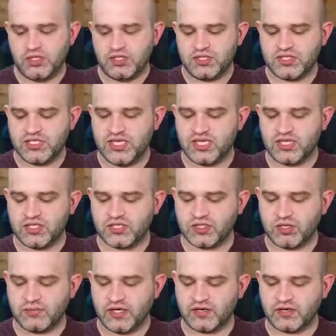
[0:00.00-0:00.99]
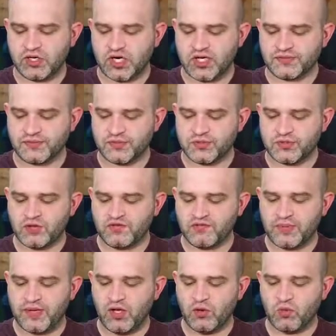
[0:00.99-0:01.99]
Take a certain amount of cards from the reserve
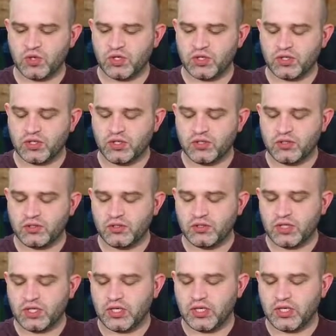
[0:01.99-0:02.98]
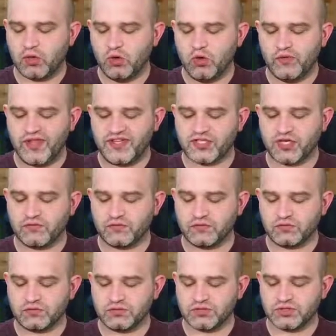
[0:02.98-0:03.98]
pile where, oh, that's
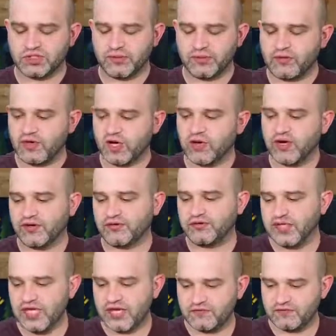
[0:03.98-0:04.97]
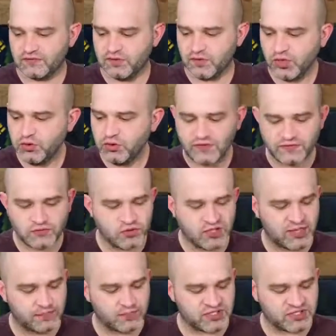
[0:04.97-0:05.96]
helpful. Number, okay, I do have 2
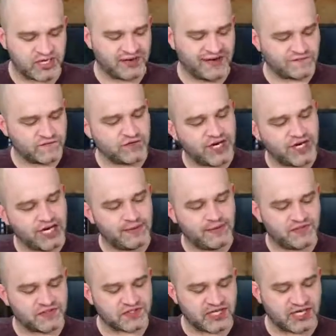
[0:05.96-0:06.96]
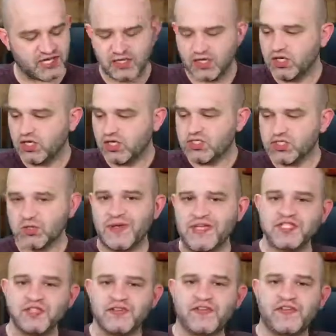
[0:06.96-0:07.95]
campers out. I forgot about this guy. So
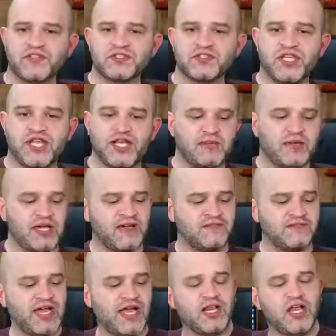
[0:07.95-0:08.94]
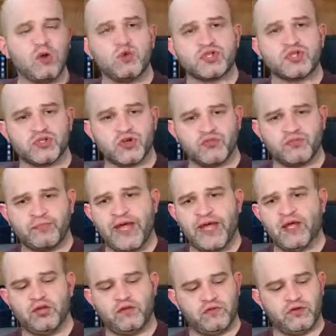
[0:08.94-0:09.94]
basically this is telling me I've got a reserve
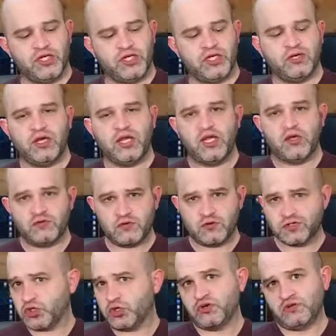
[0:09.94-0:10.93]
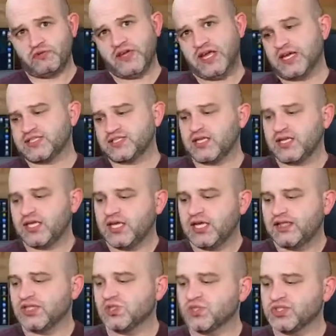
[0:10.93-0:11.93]
pile over here for certain effects.
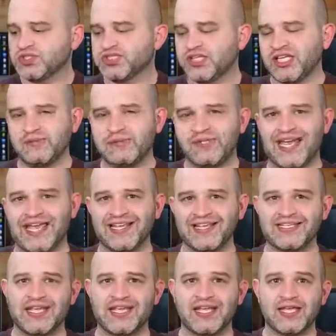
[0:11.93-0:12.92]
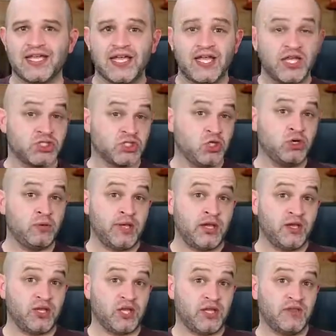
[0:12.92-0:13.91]
And this one's telling me I can take a certain
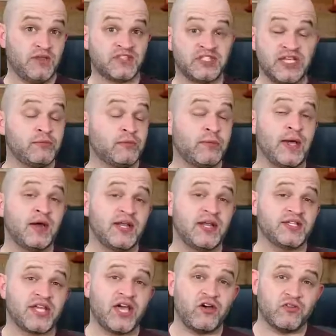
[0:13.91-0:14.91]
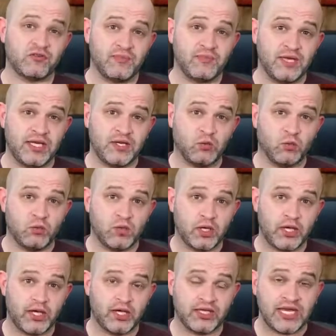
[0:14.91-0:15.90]
amount, the same amount as however many
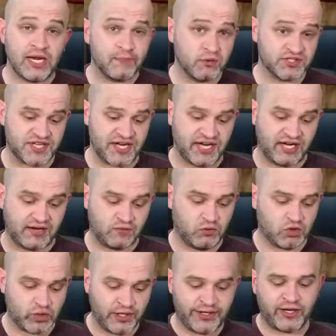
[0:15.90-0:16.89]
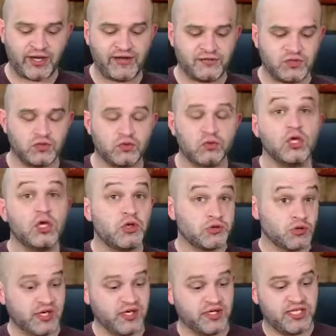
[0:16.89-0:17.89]
campers that I have, which right now I have 2,
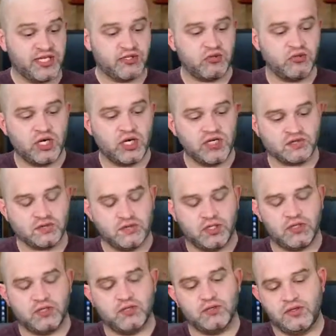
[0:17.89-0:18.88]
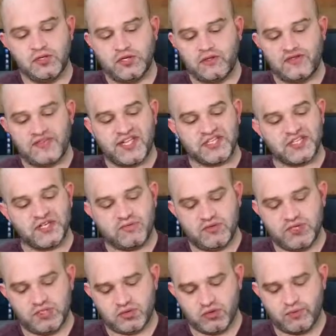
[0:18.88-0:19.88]
so I can take 2 cards from here. That's going to
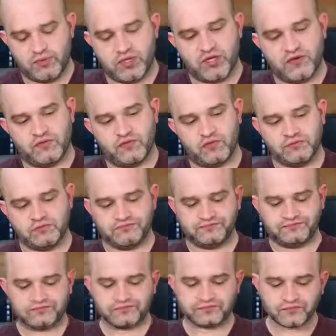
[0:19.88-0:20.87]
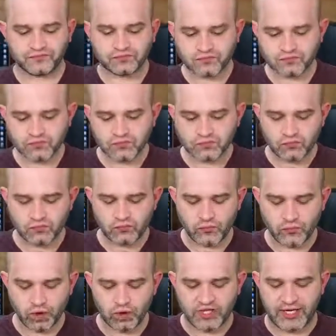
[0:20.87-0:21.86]
be super helpful.
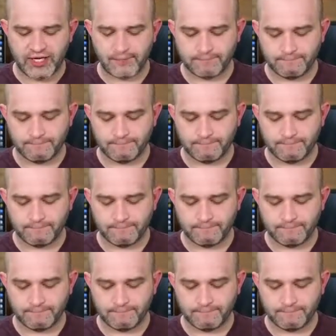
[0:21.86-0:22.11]
Okay.